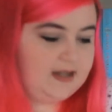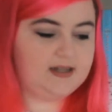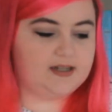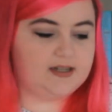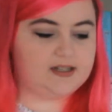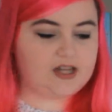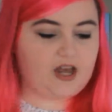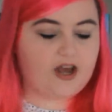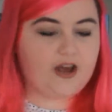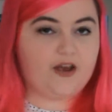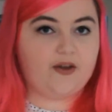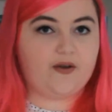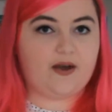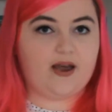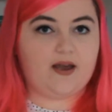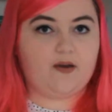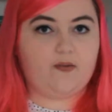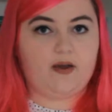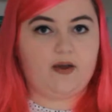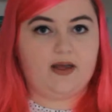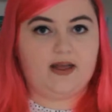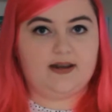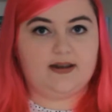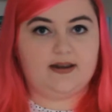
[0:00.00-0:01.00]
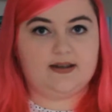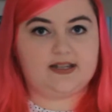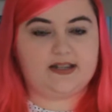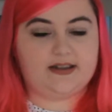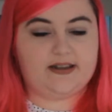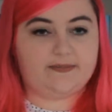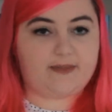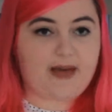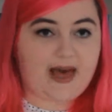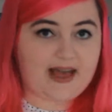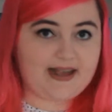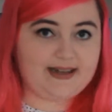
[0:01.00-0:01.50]
So I went
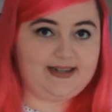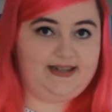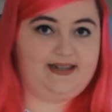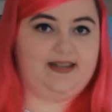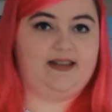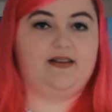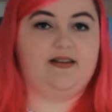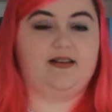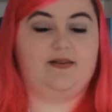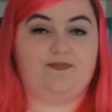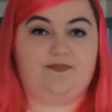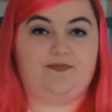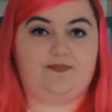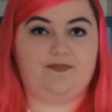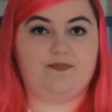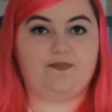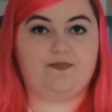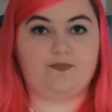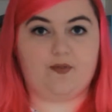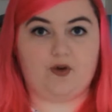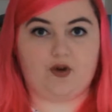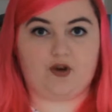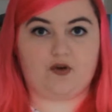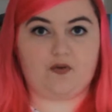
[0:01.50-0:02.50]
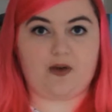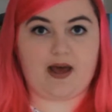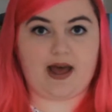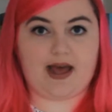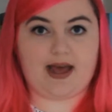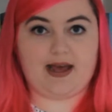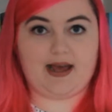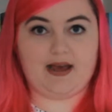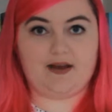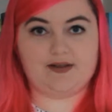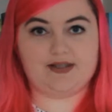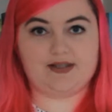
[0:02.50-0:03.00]
back to the book
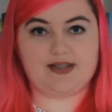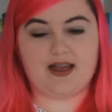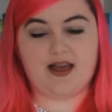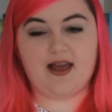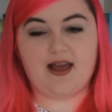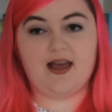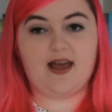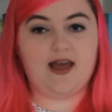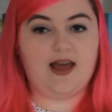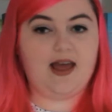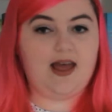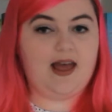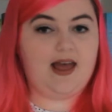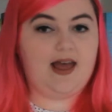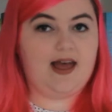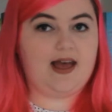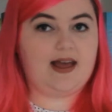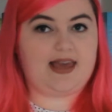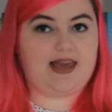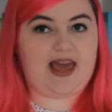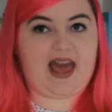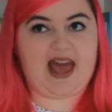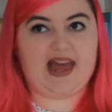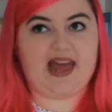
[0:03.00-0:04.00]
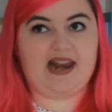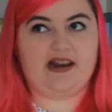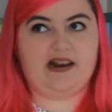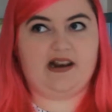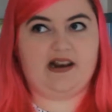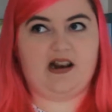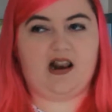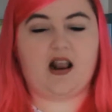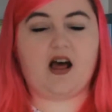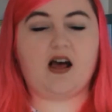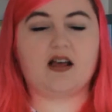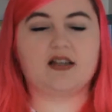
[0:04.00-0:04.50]
warehouse
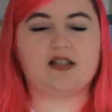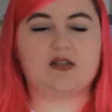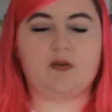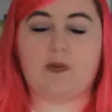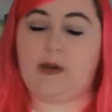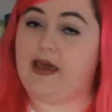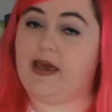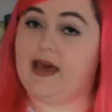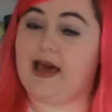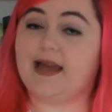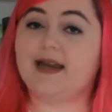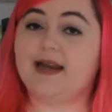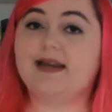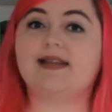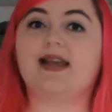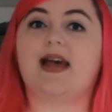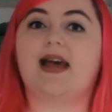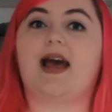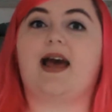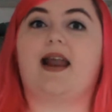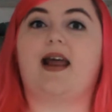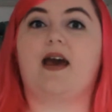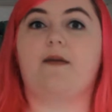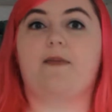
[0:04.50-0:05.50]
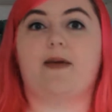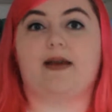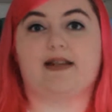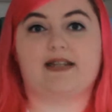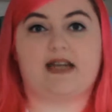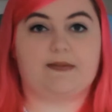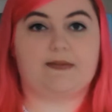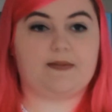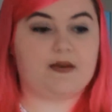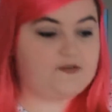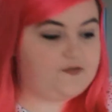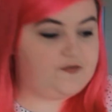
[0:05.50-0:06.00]
again last weekend and I picked up a